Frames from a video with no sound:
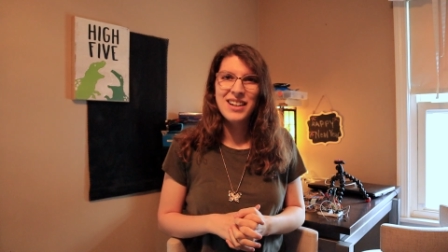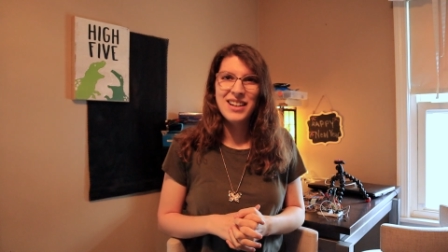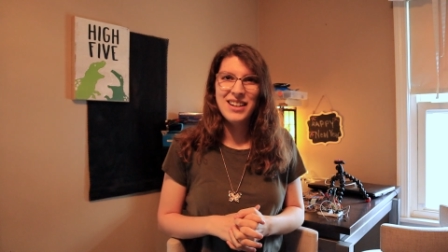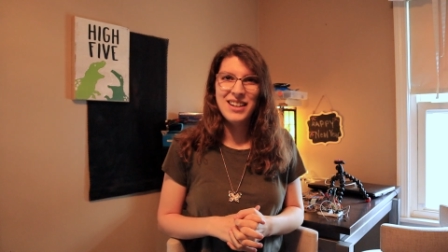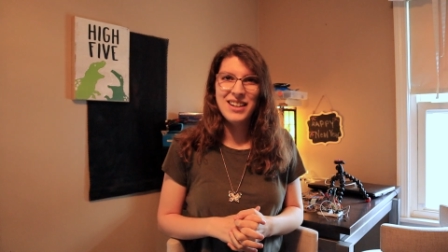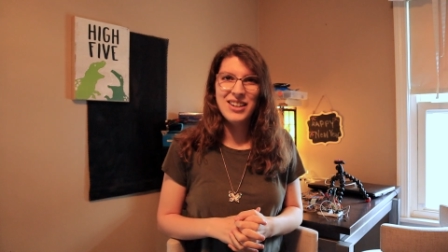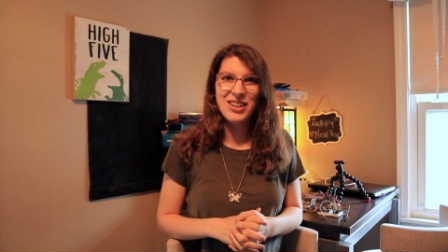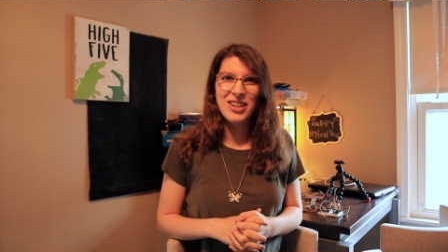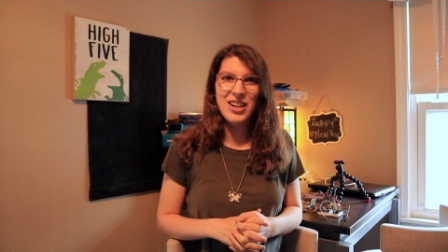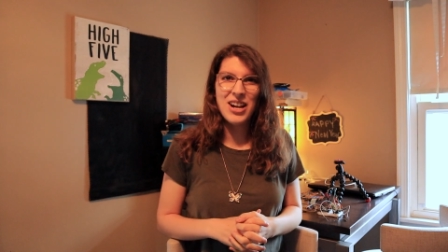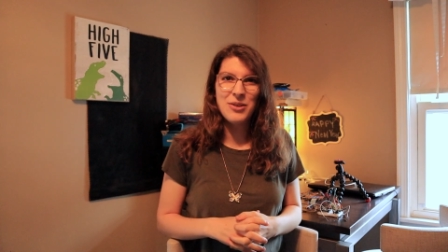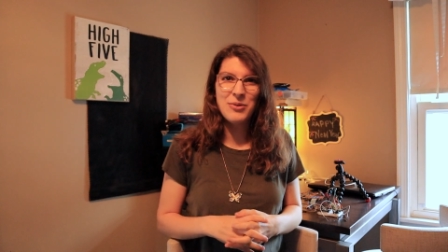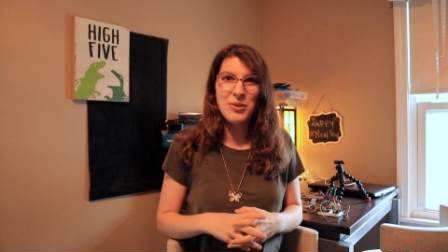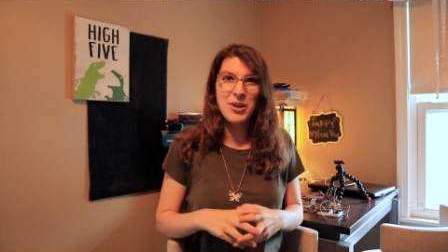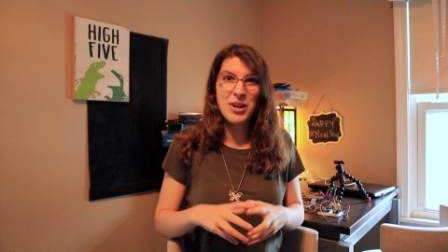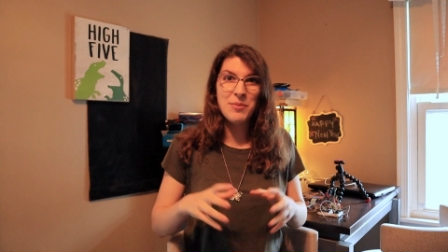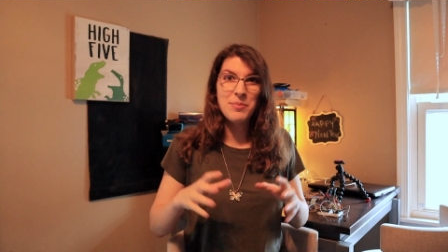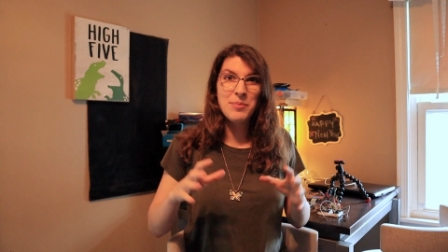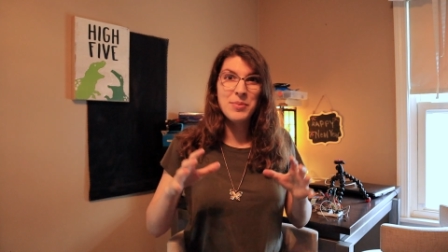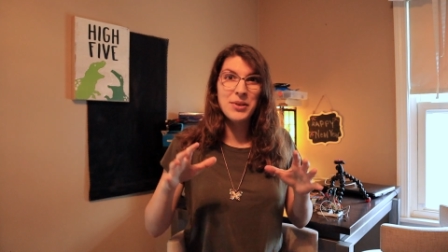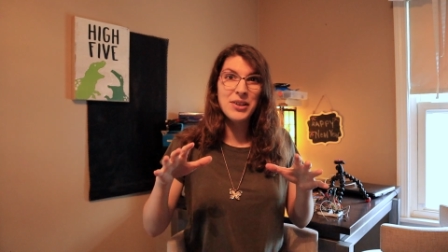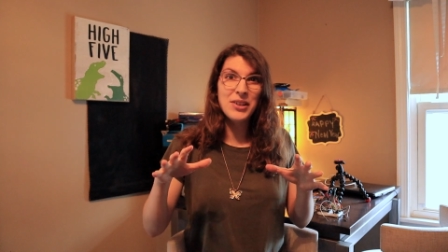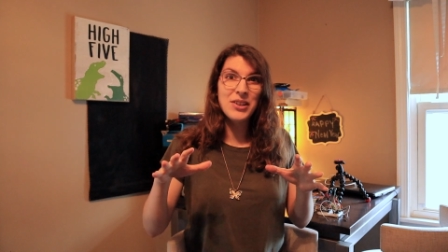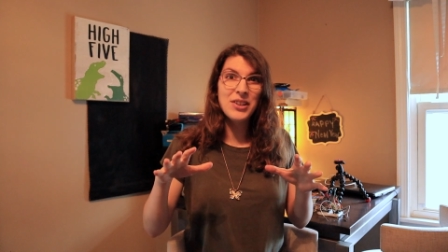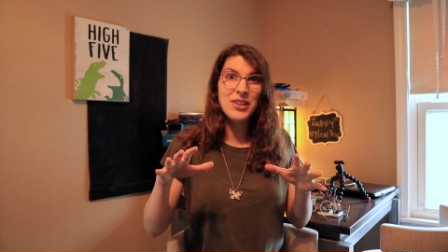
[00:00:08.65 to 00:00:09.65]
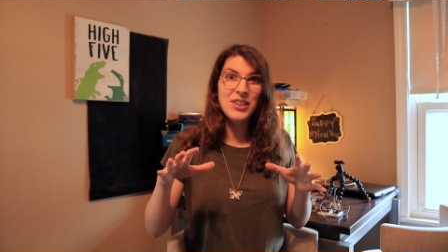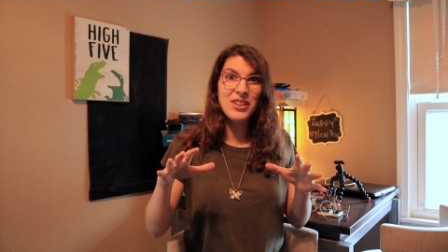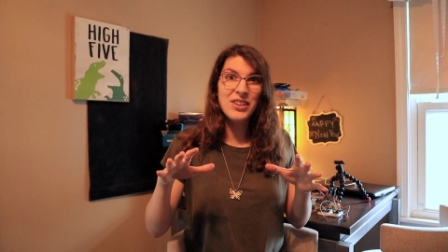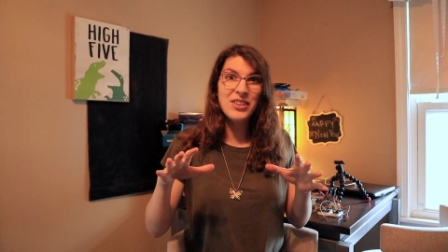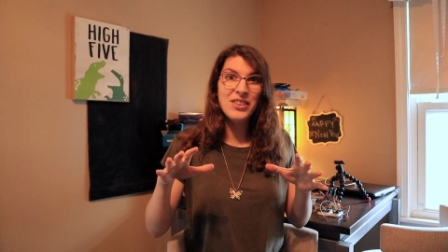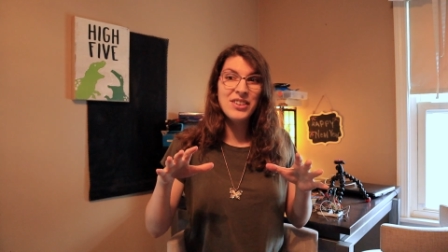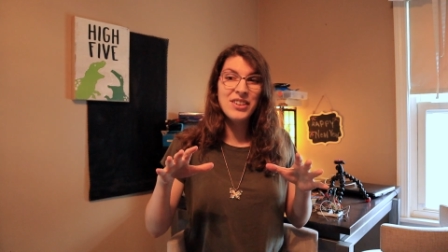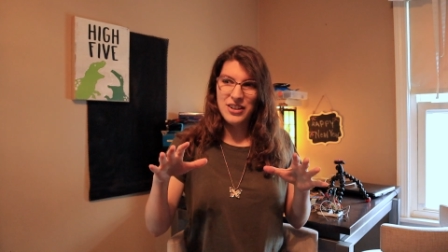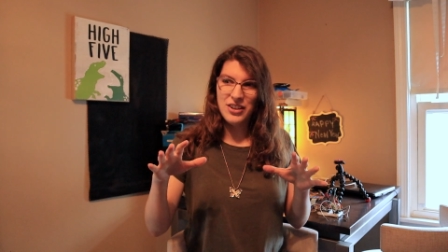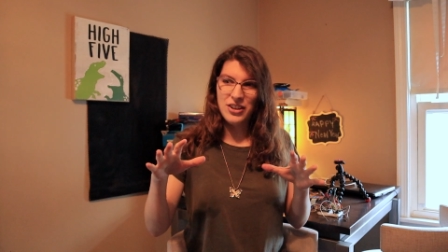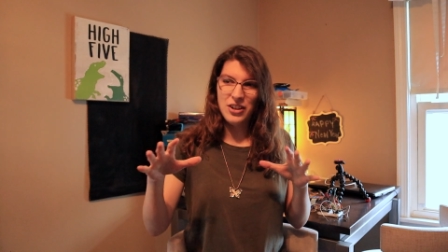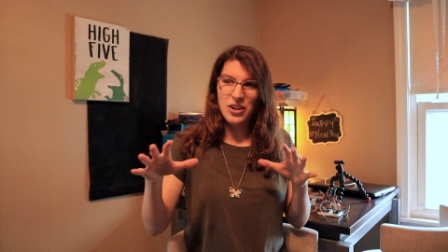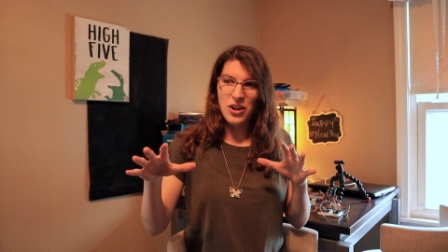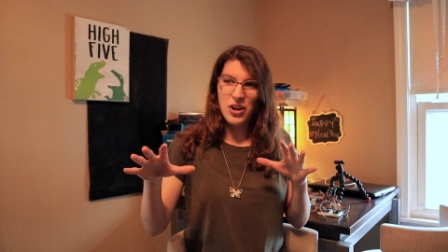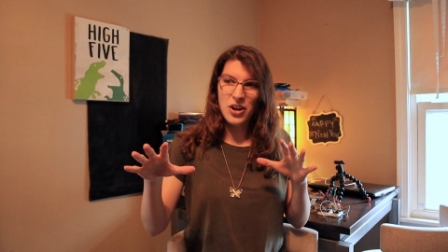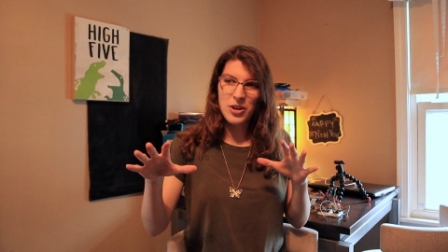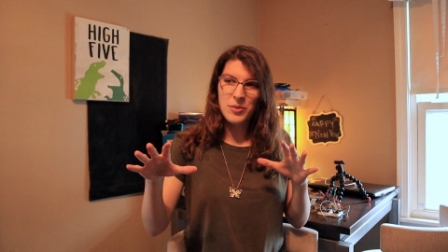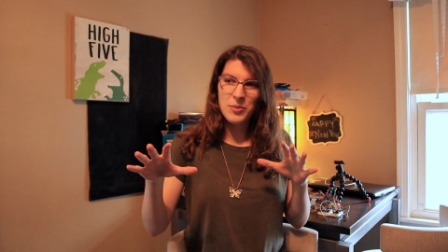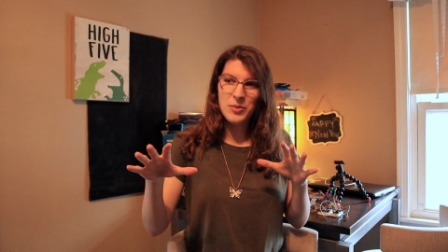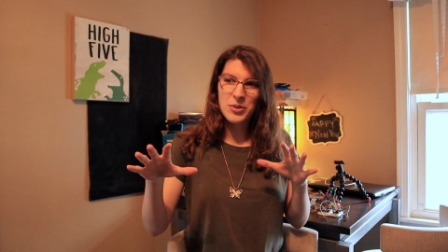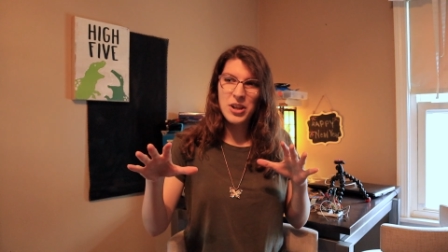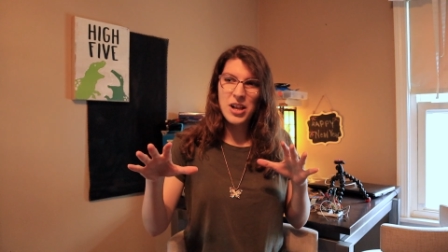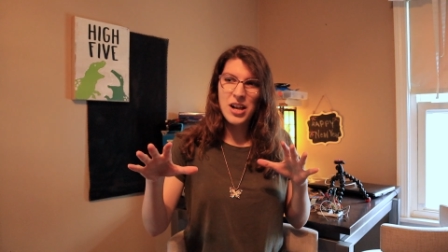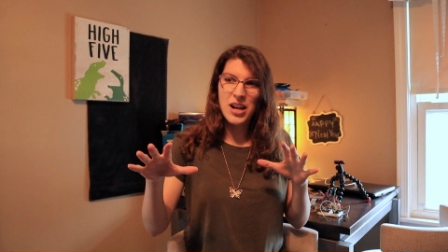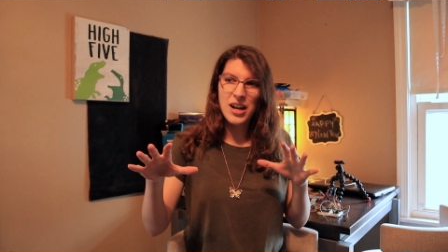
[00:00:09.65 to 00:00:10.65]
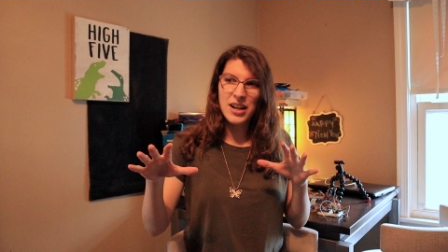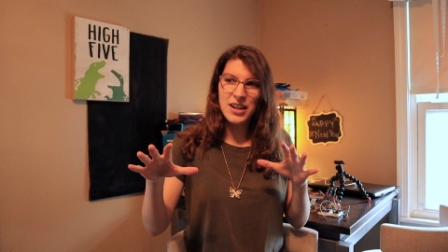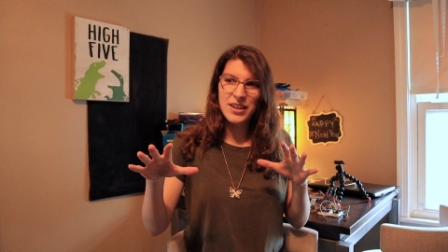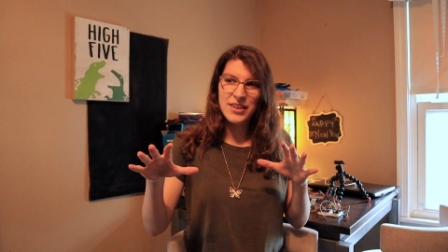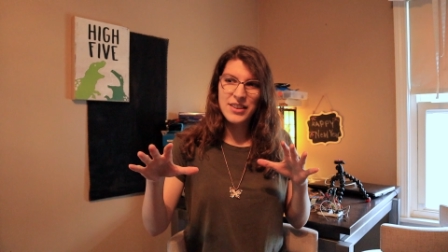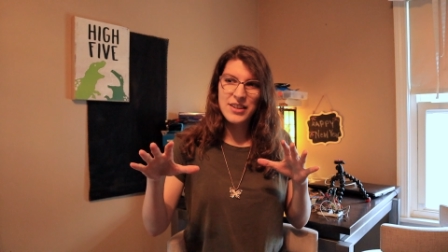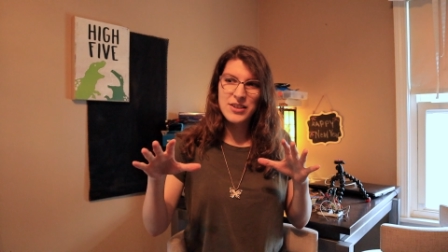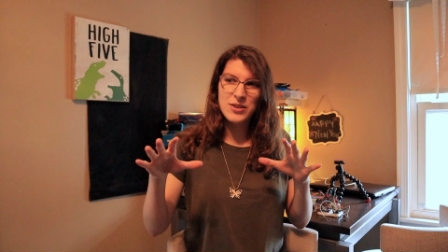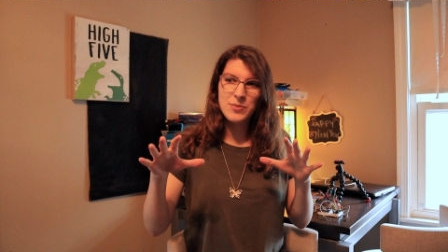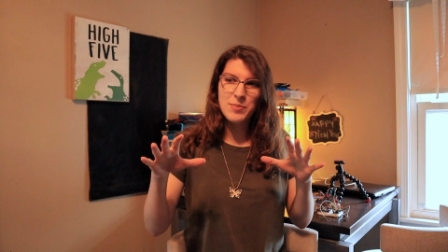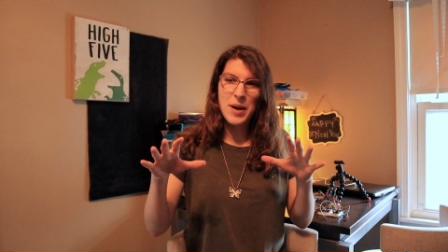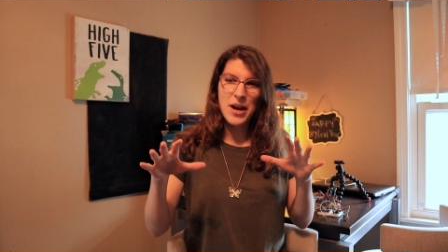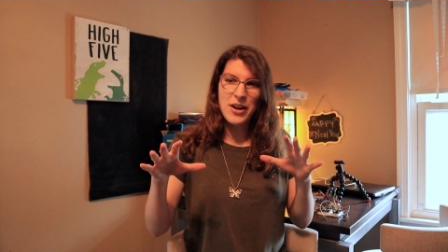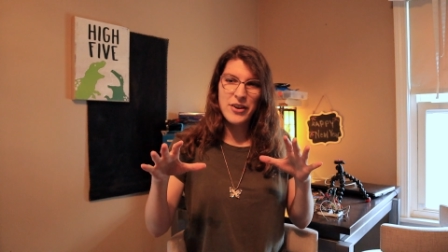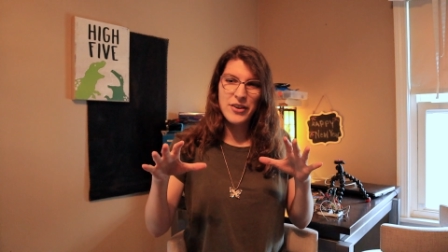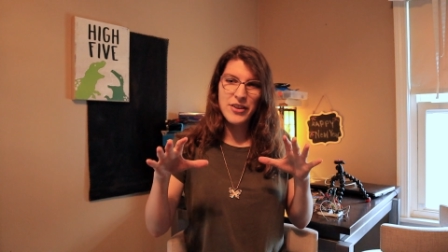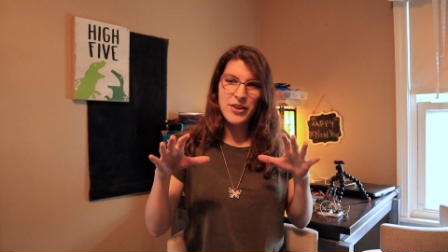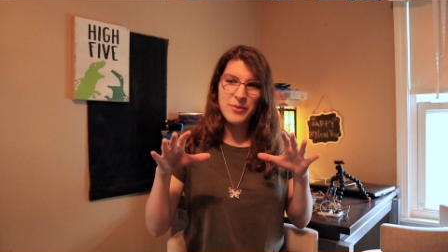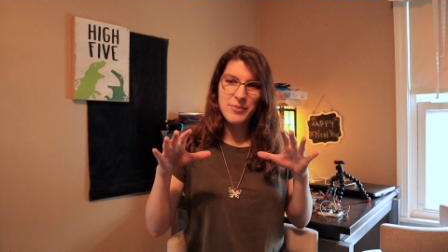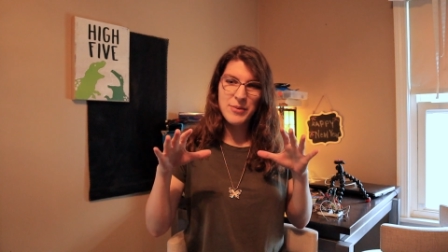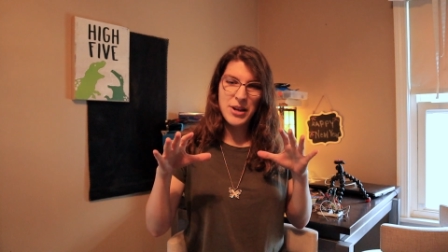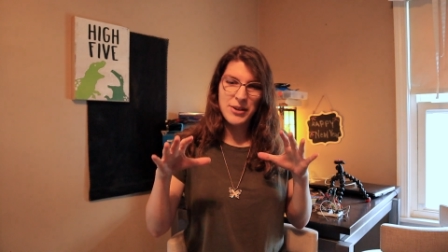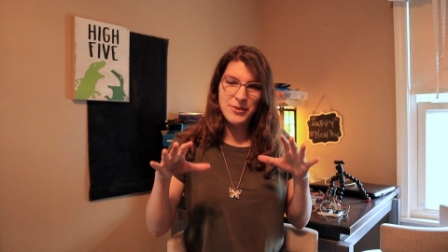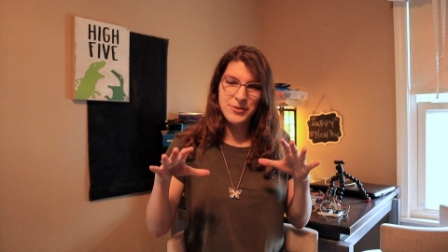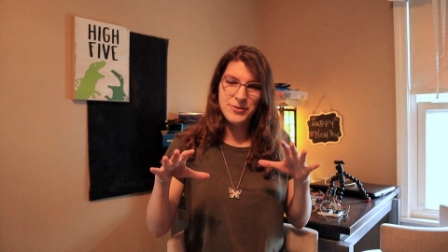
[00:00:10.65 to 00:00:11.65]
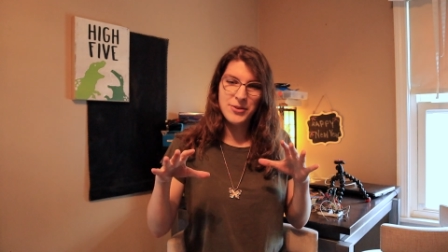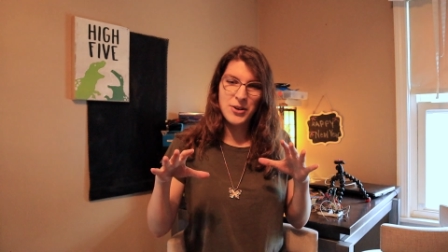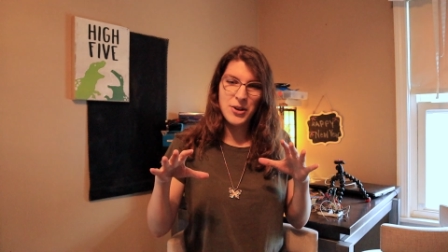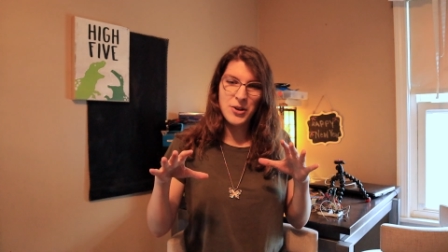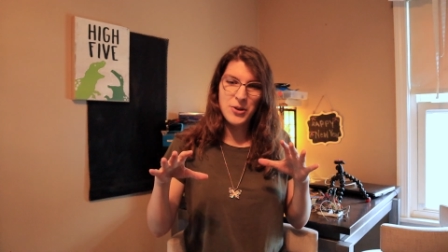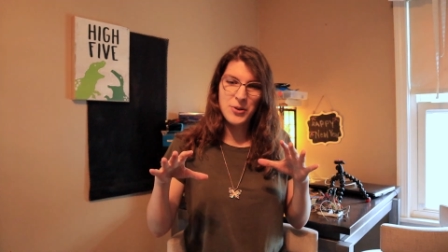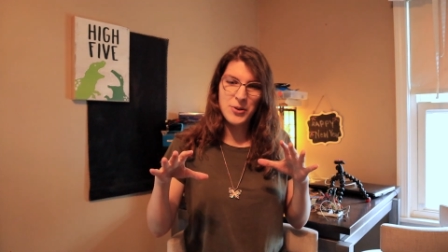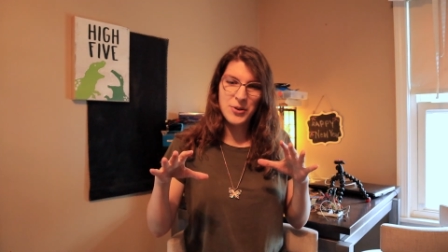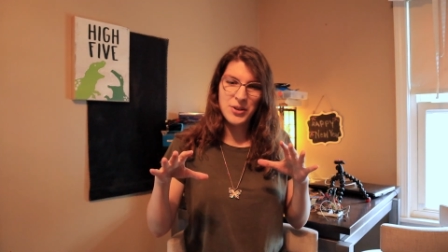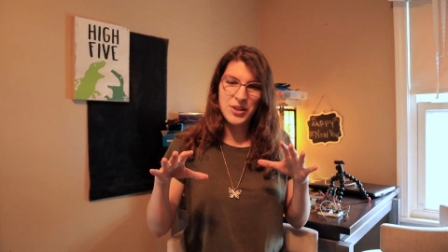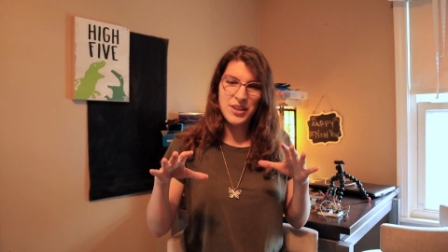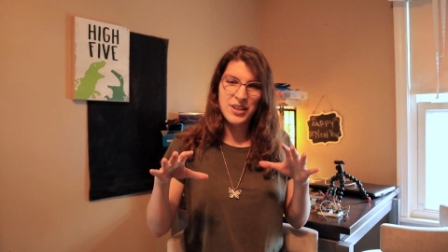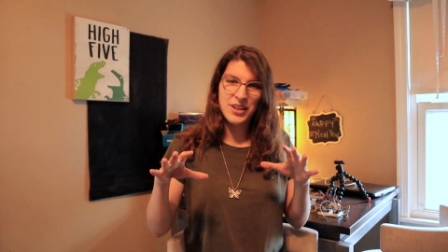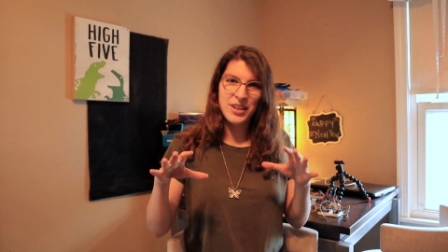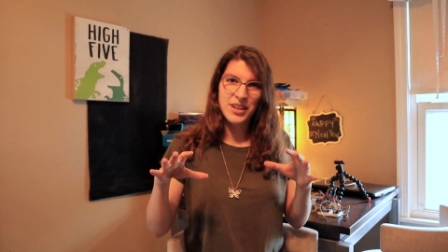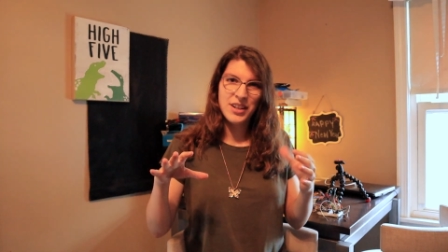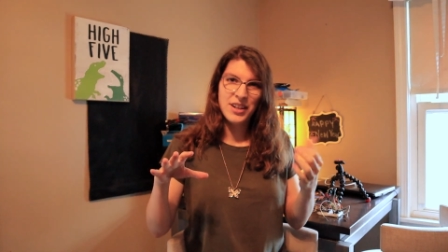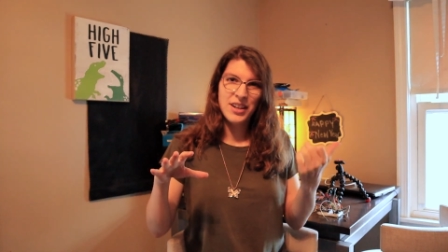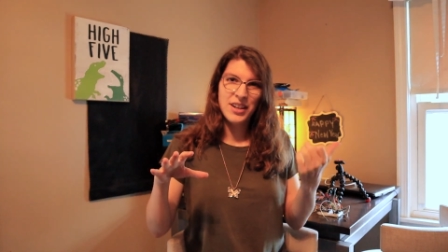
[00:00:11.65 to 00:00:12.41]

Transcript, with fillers: Uh, I want to build an alarm clock that's better than my phone,